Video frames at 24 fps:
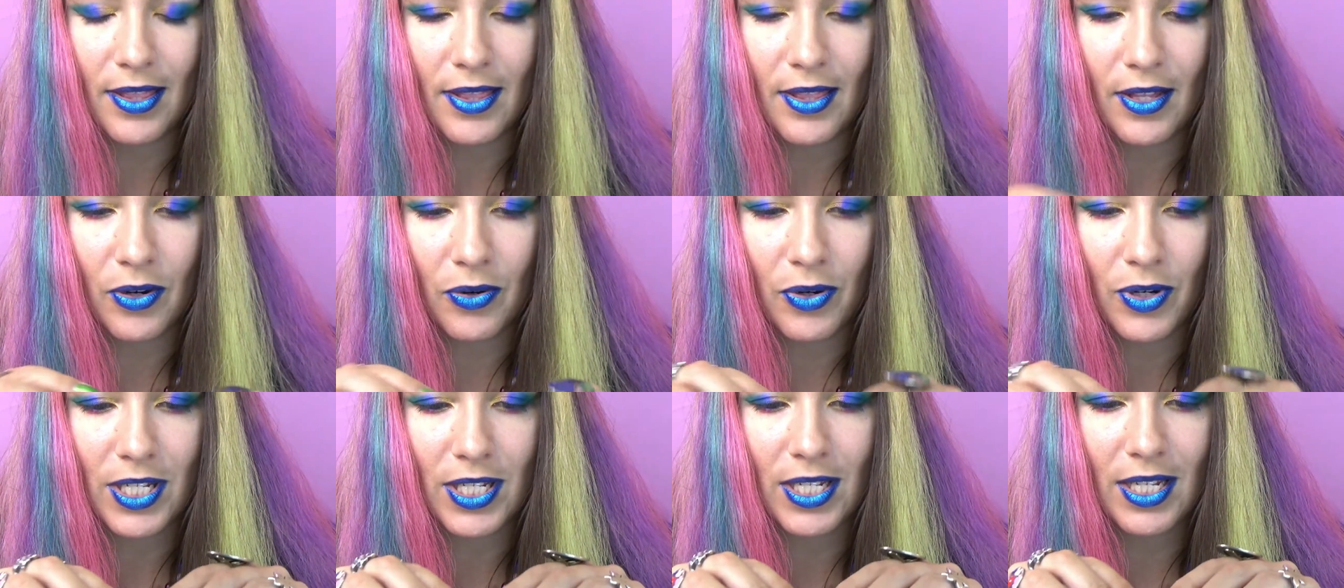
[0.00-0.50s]

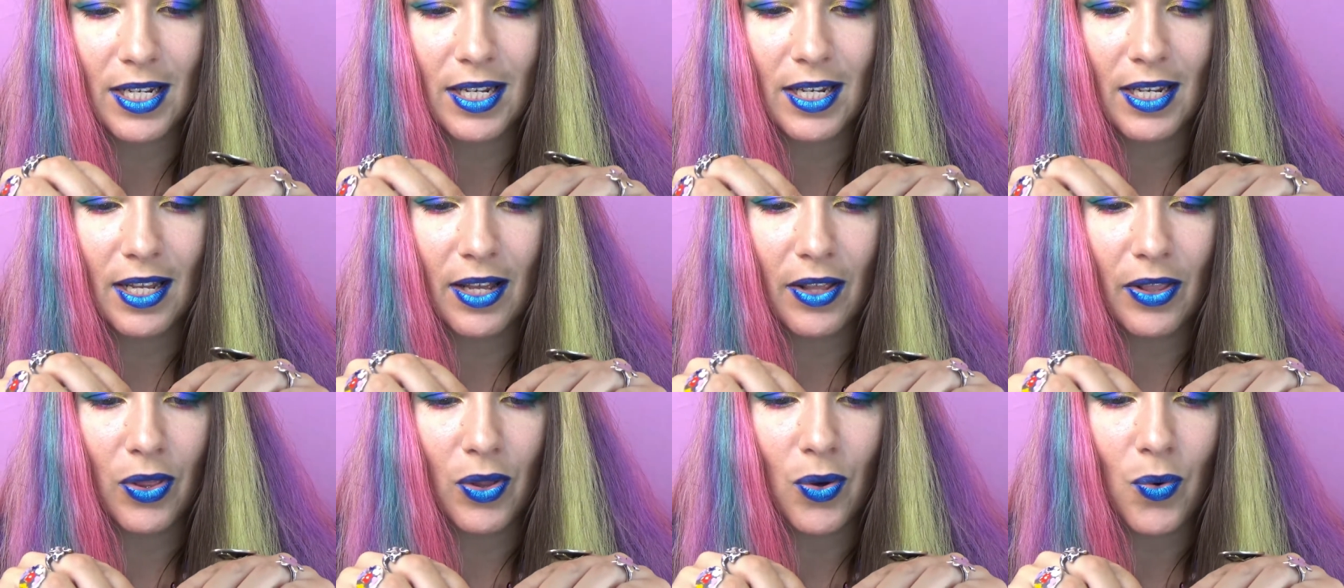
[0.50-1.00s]
There is
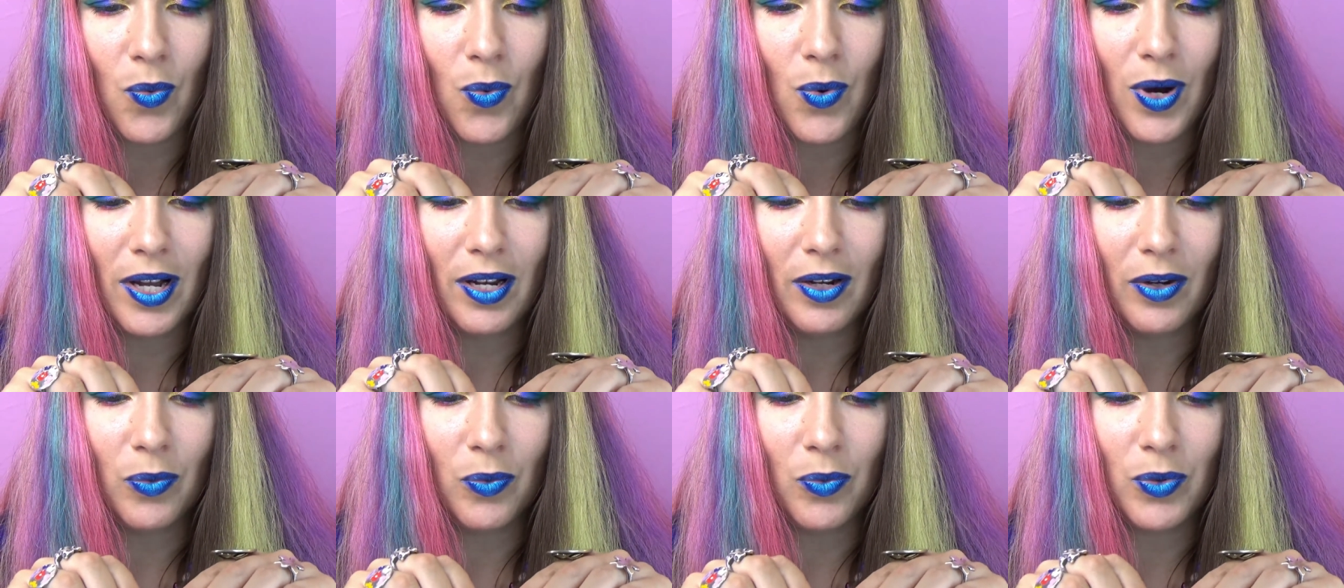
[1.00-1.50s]
another
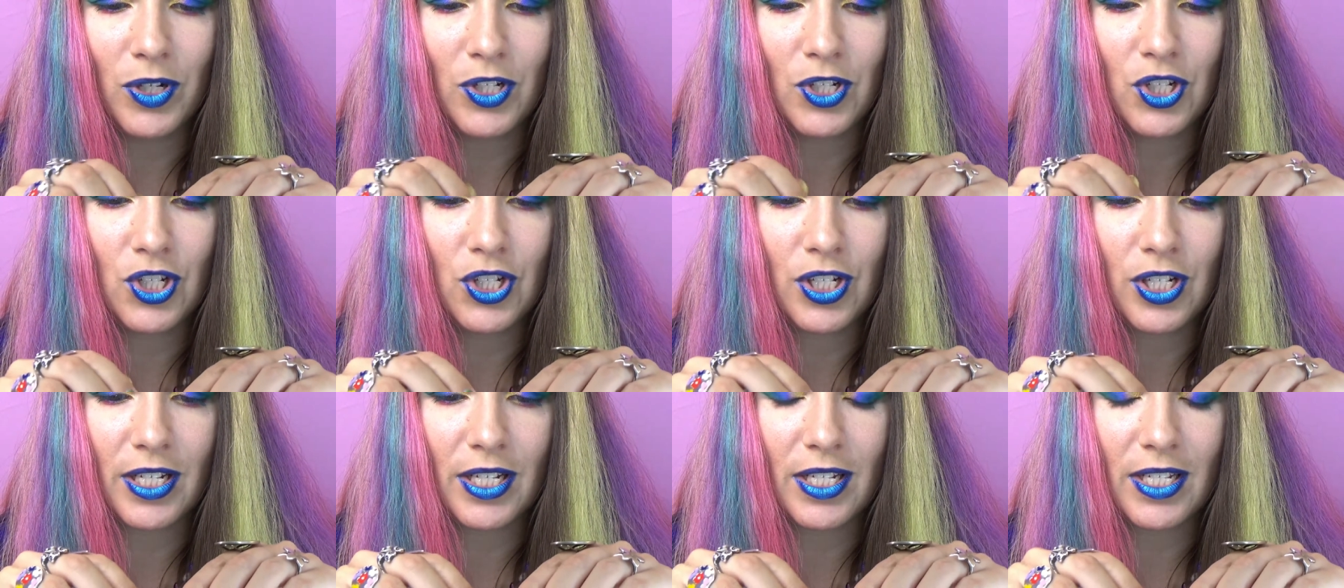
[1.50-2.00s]
one,
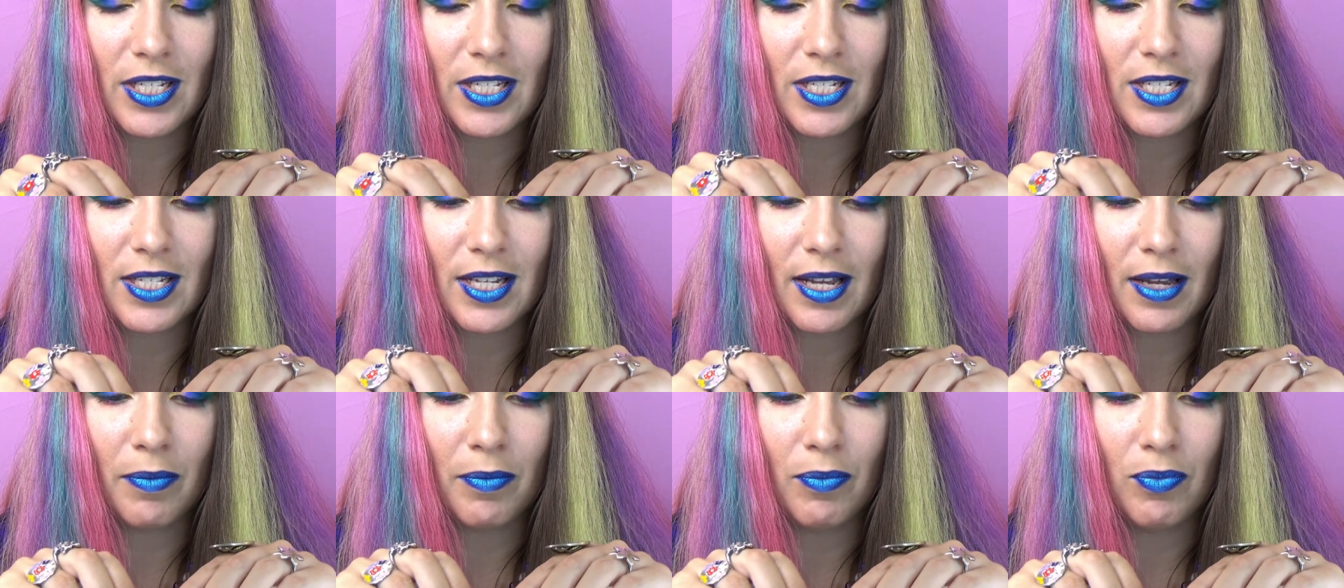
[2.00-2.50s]
which
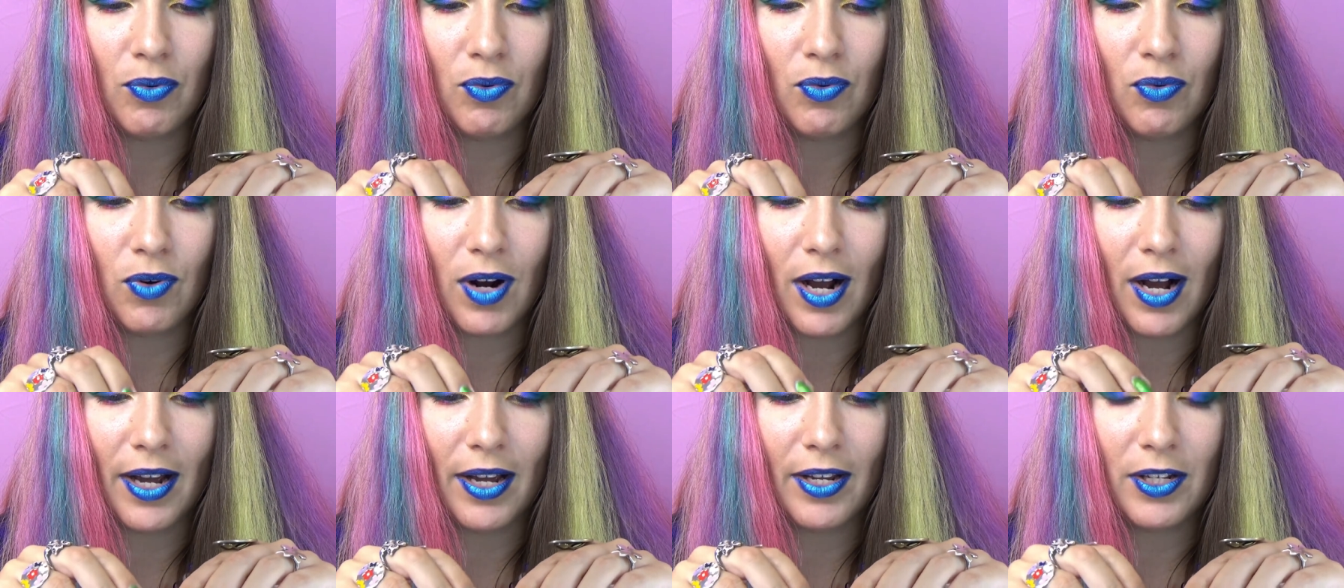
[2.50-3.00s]
is a
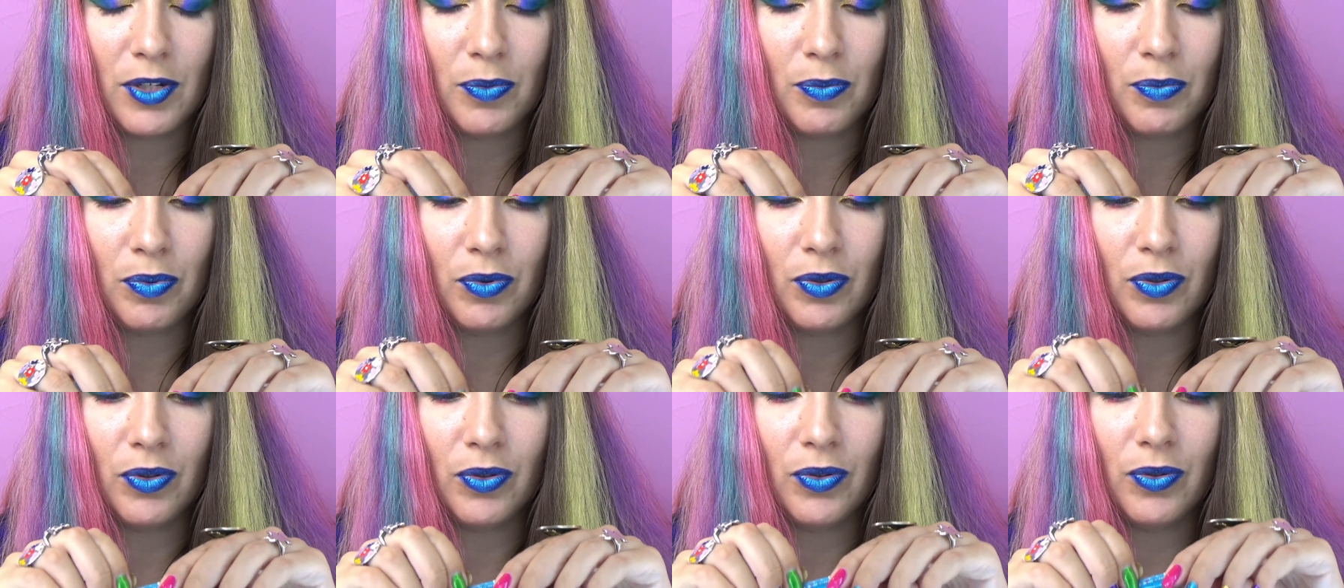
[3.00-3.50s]
bright
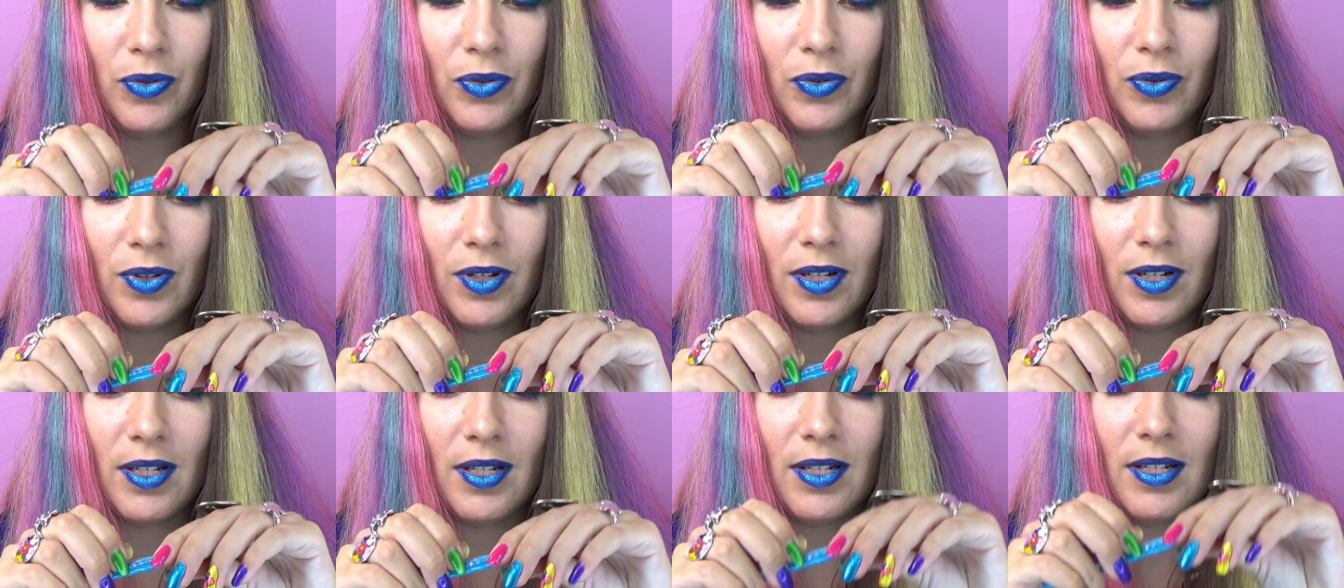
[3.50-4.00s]

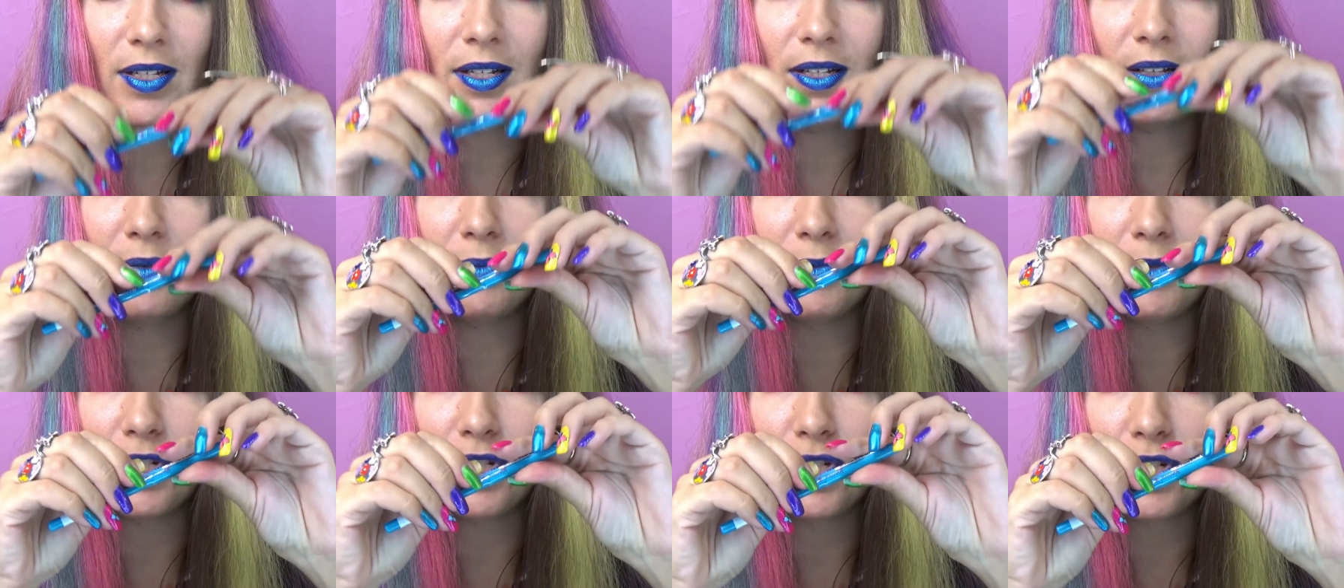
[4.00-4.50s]
blue.
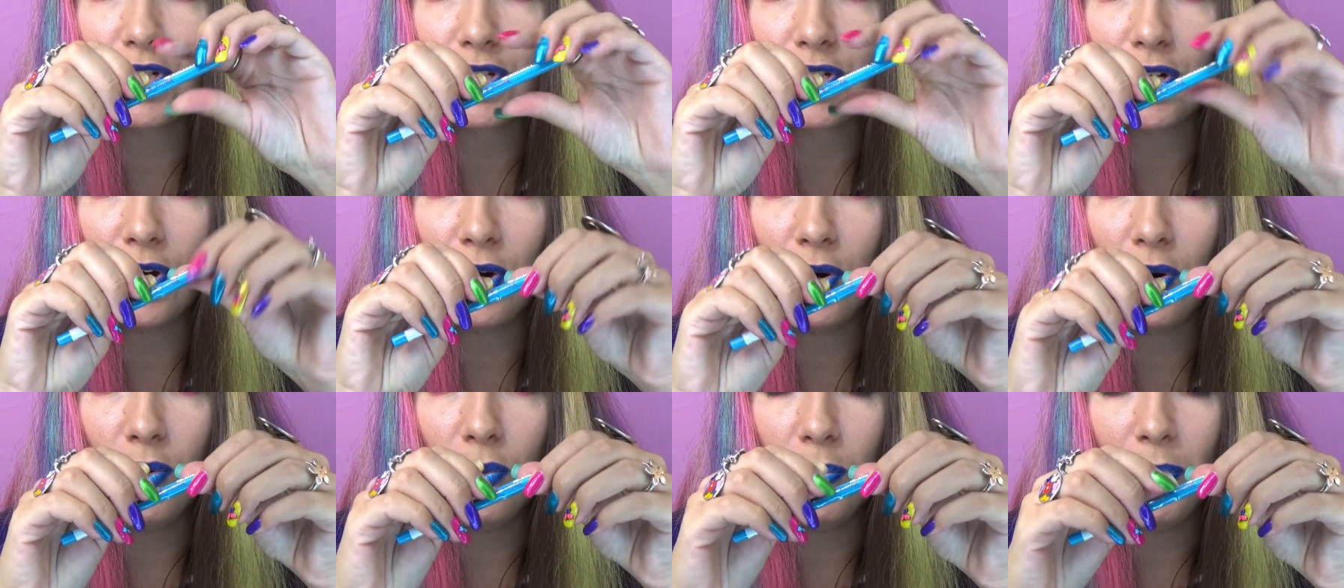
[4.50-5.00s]
just
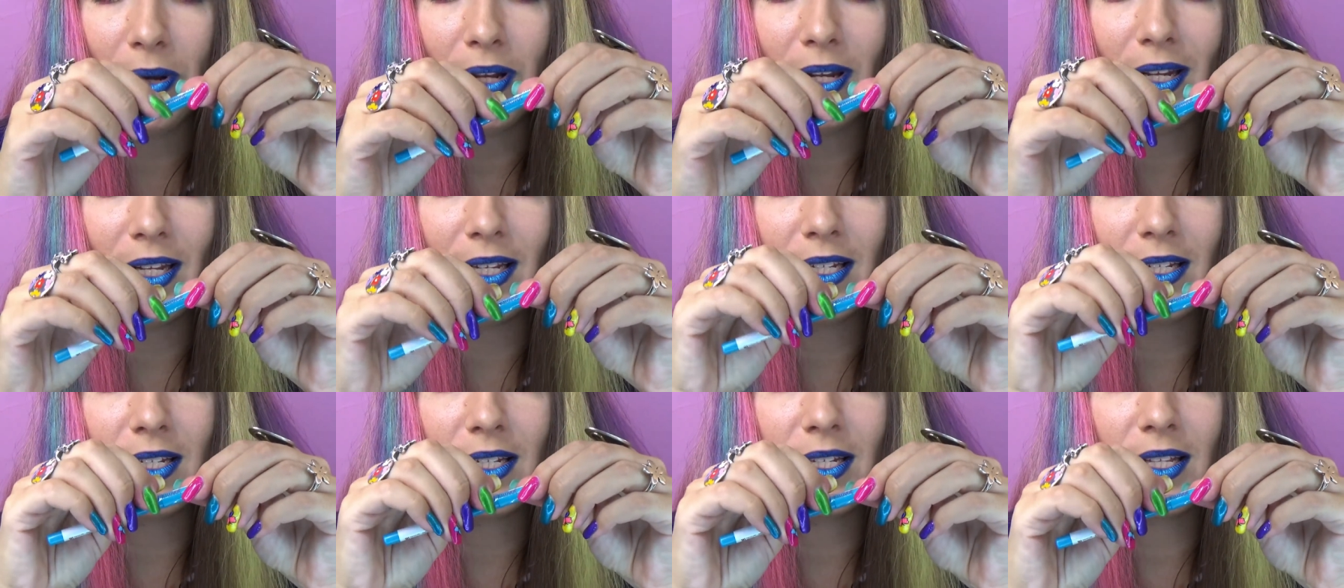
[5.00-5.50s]
open
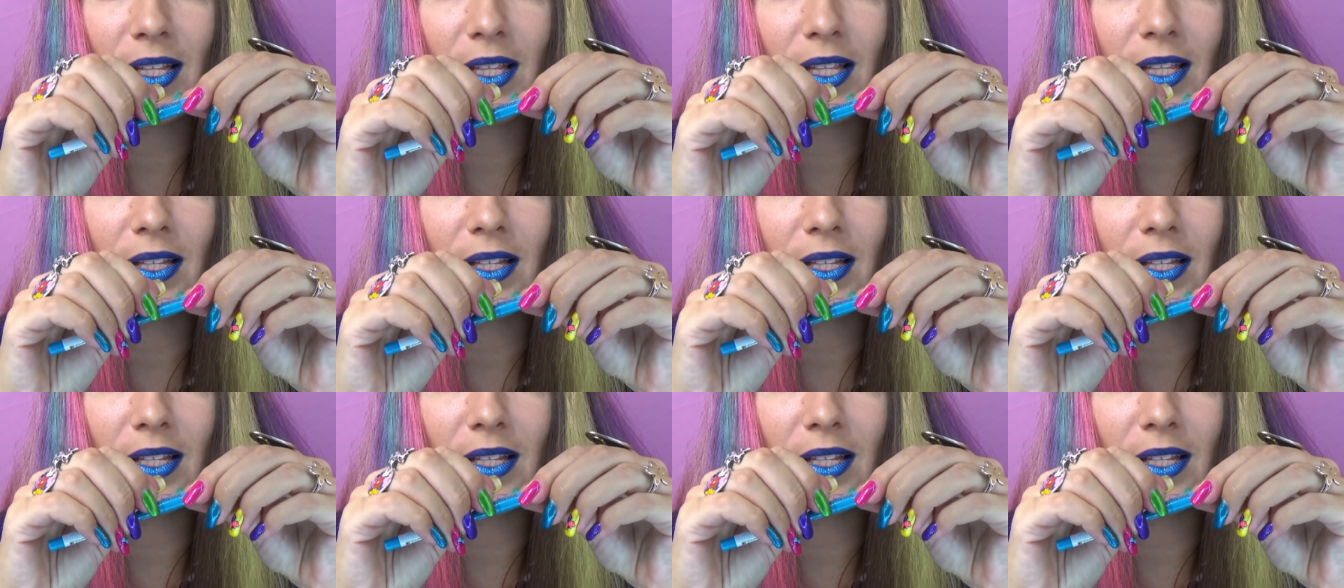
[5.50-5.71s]
it.